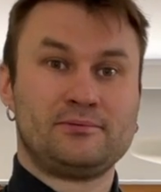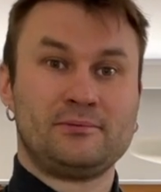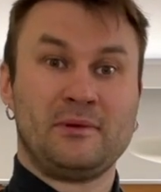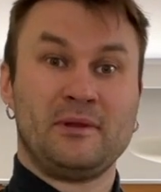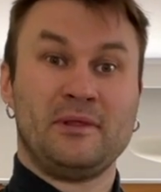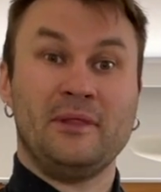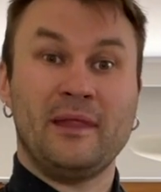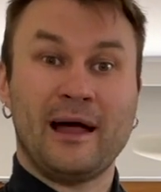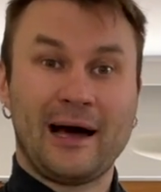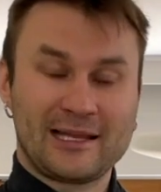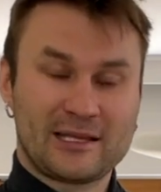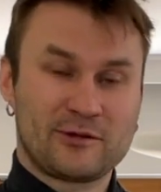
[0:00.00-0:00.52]

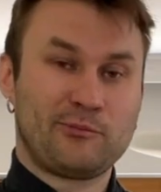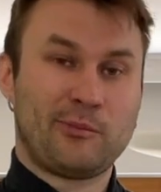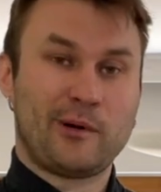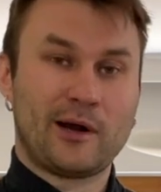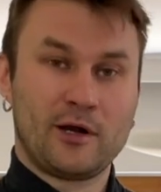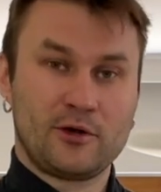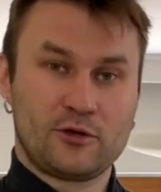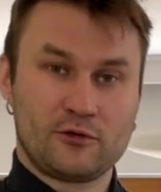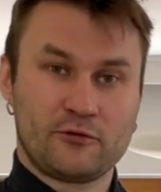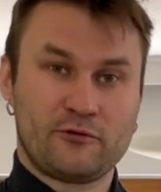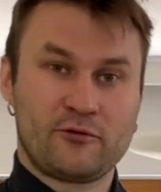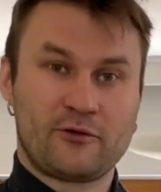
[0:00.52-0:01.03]
not
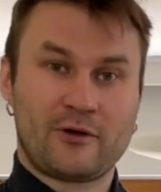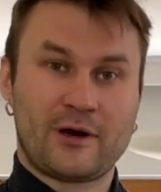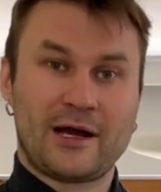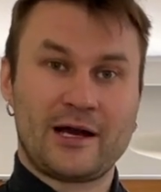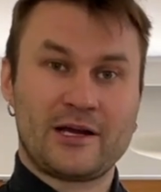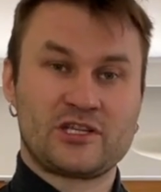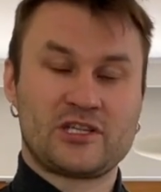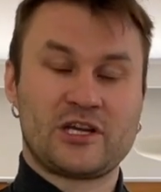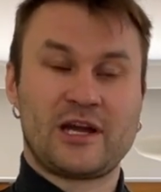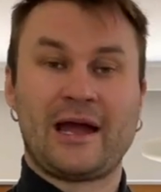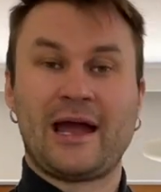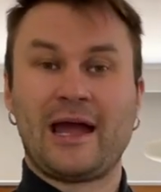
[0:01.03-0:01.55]
part of
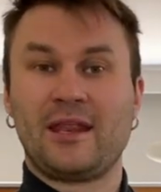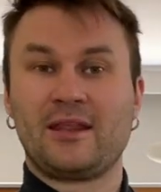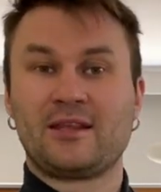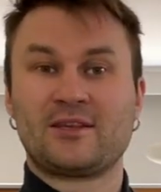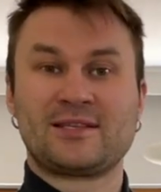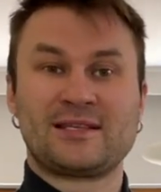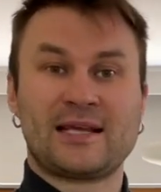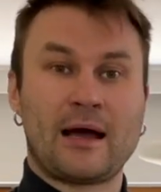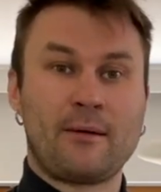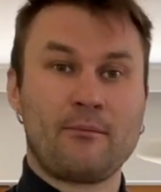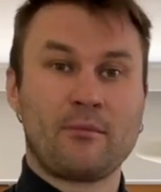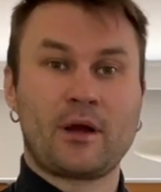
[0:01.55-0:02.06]
Russia and
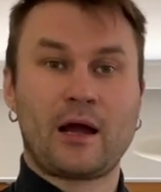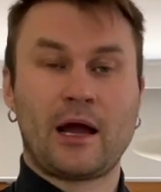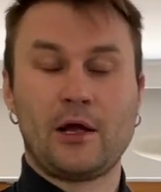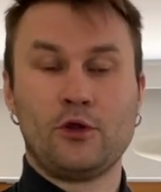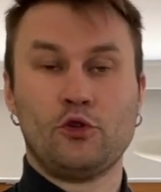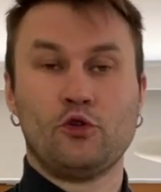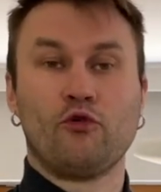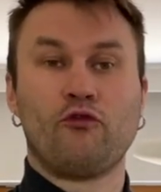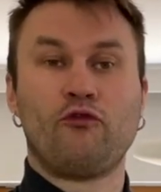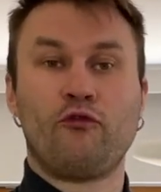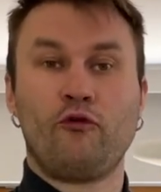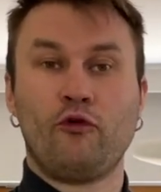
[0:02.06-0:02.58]
some
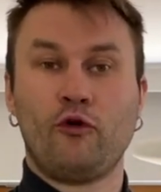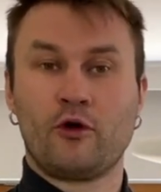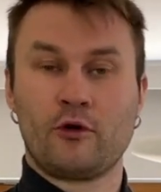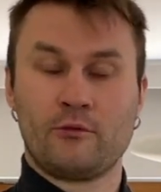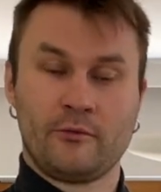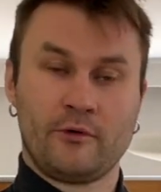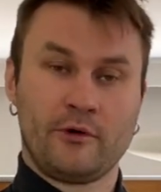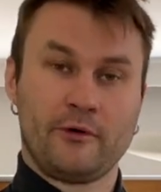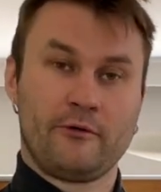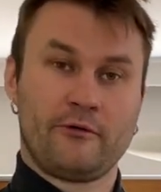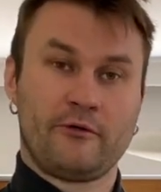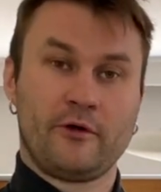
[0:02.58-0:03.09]
kind of
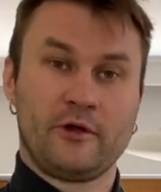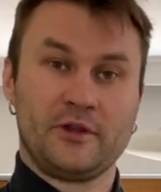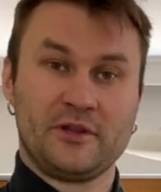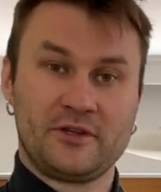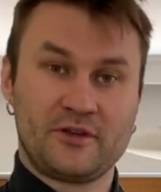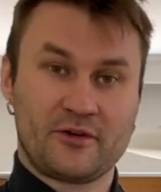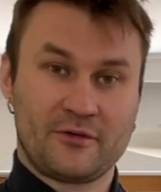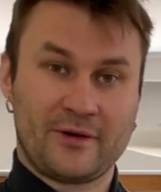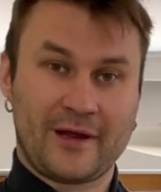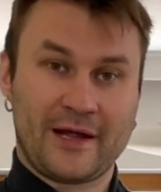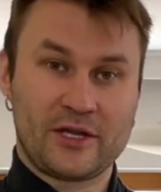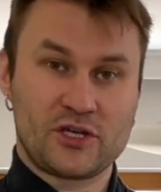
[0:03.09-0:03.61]
form of
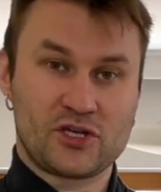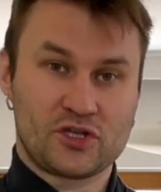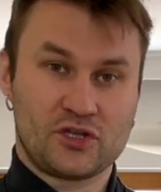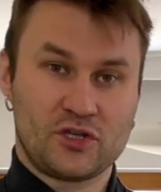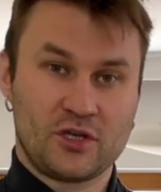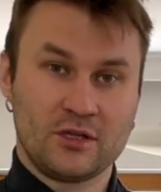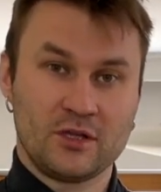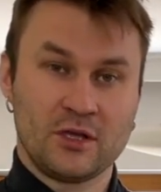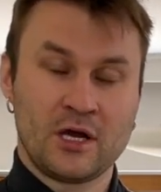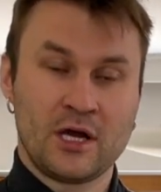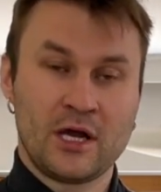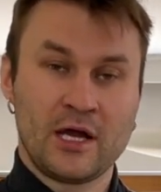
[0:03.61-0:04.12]

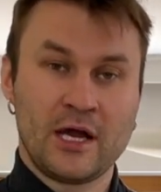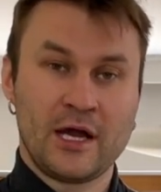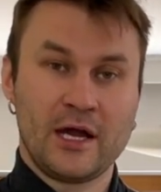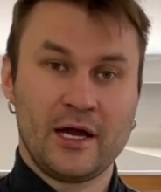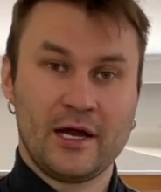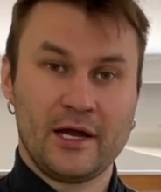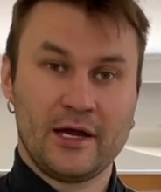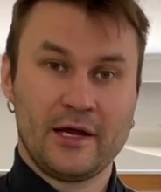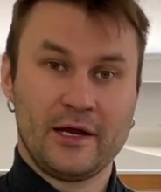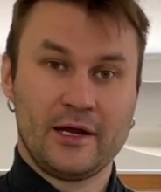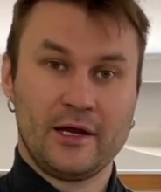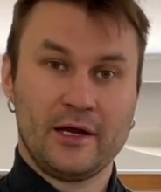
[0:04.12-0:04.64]
international
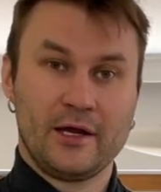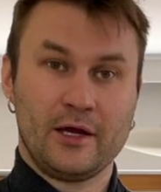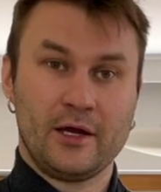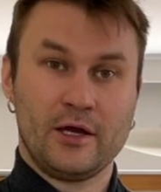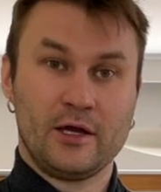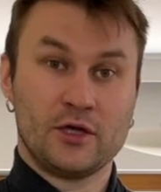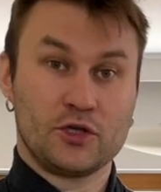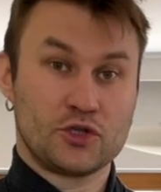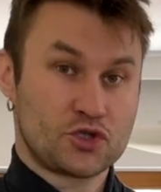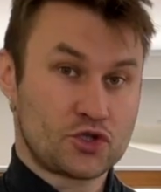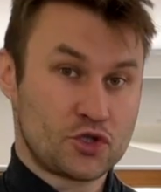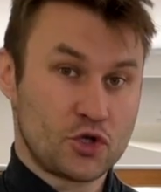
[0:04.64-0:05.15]

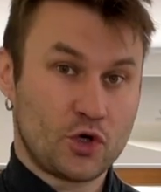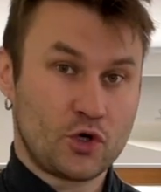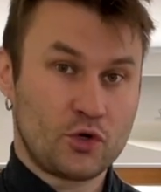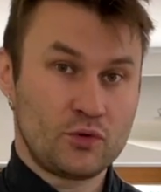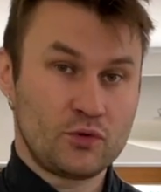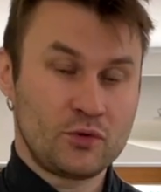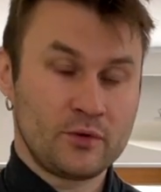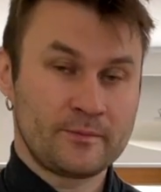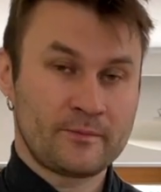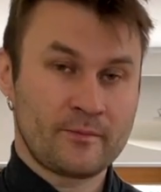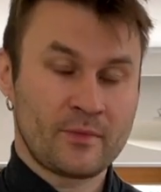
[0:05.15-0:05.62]
zone.